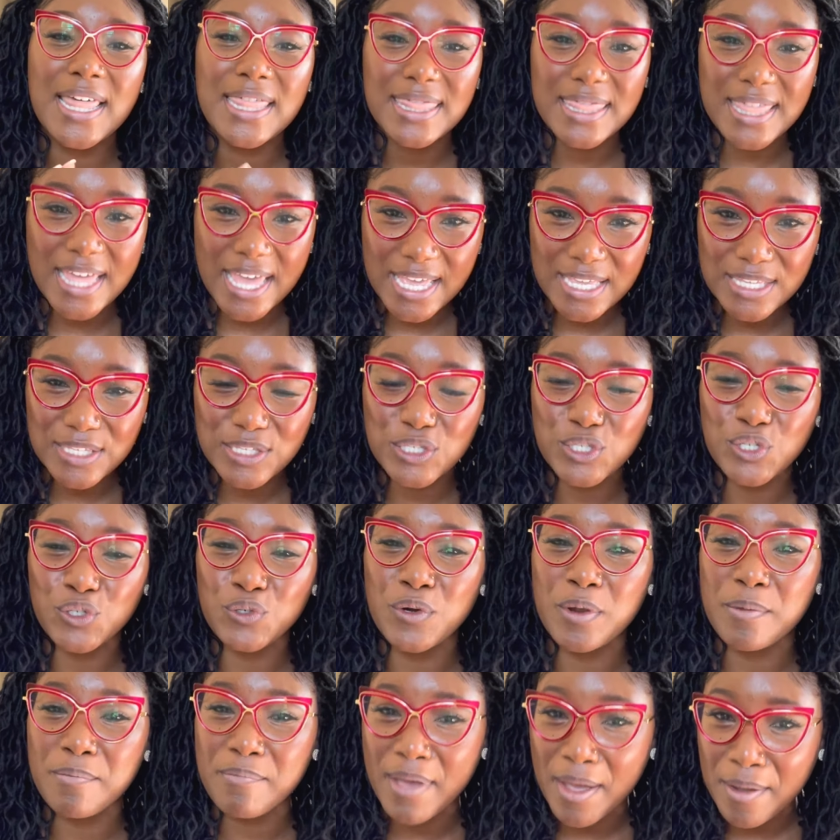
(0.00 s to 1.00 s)
things to
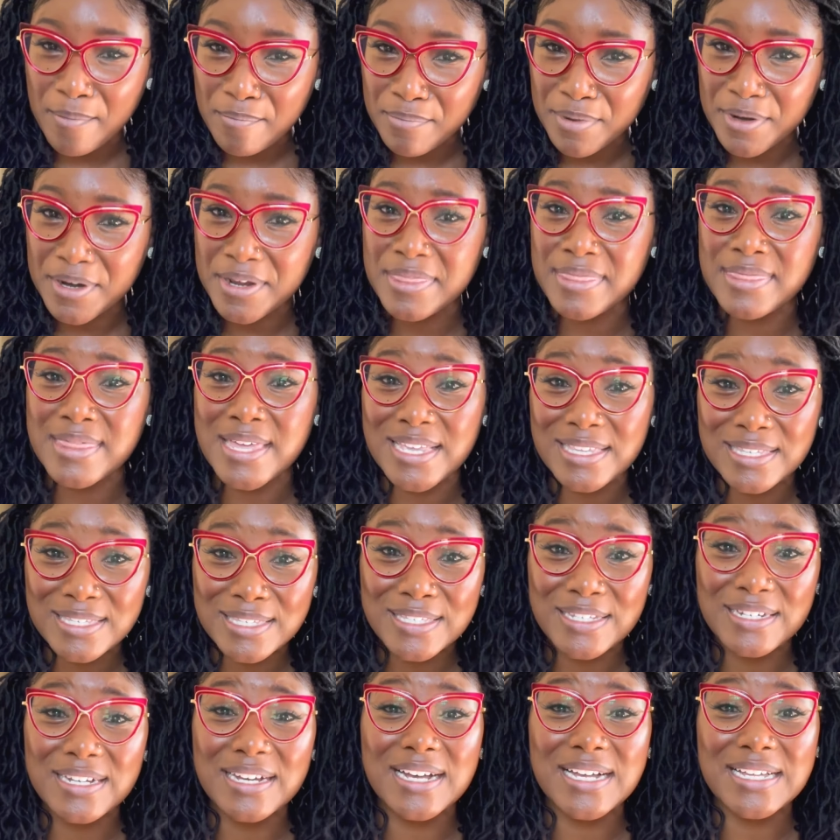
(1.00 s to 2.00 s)
remember, things
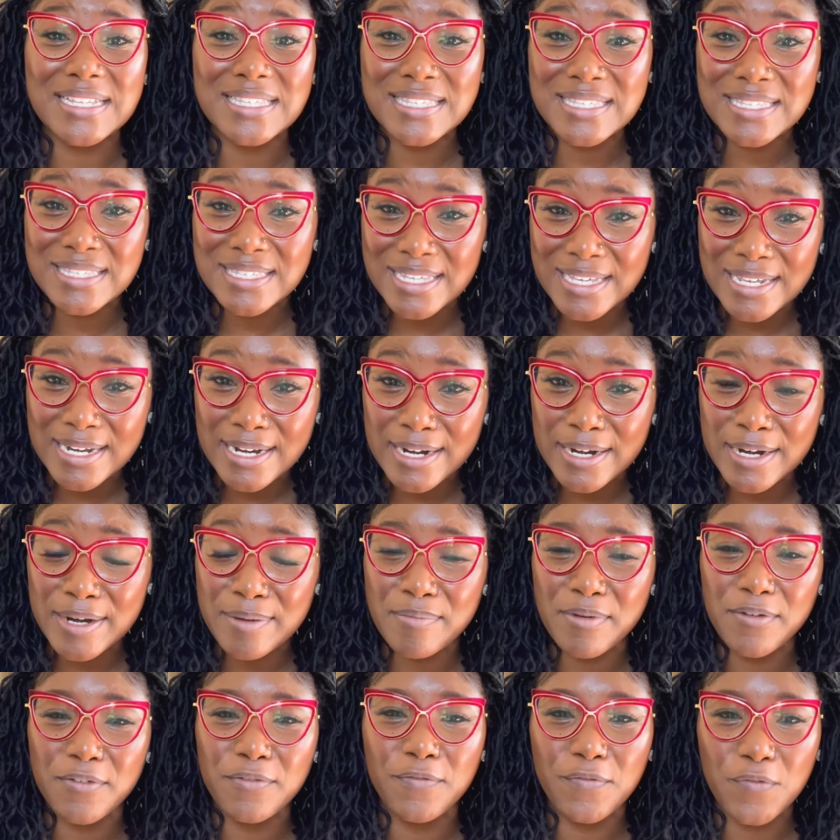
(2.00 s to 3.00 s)
to consider
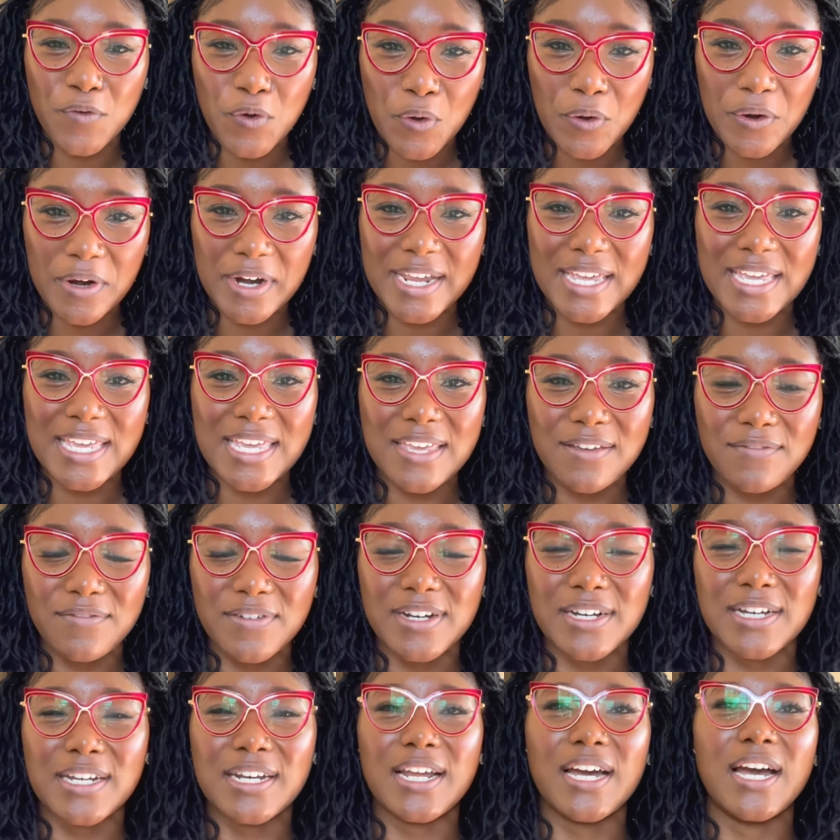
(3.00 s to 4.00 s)
before
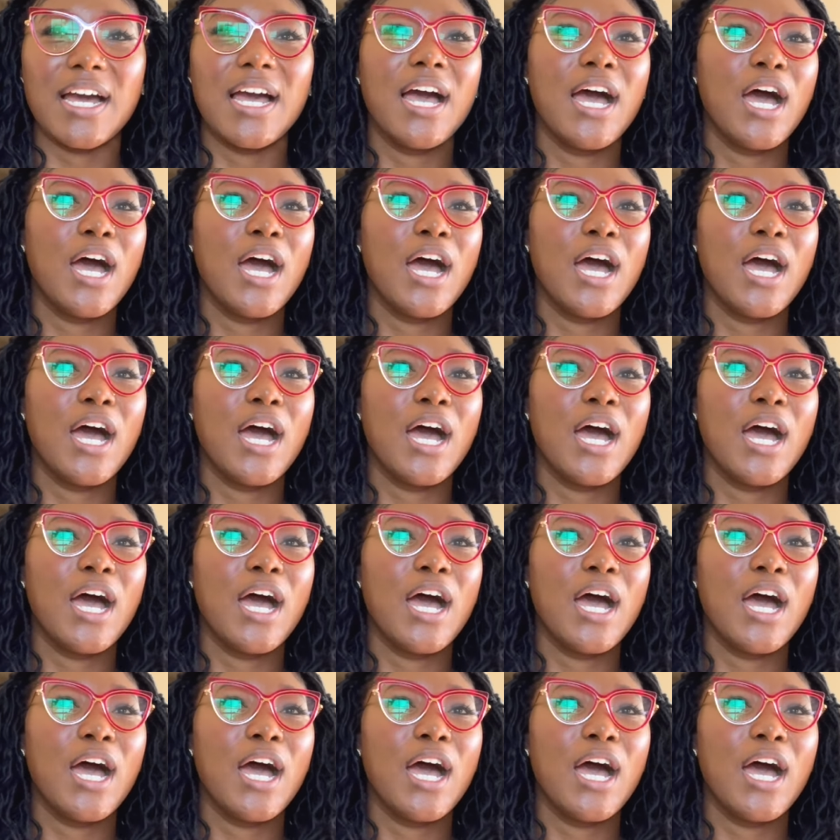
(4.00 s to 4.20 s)
even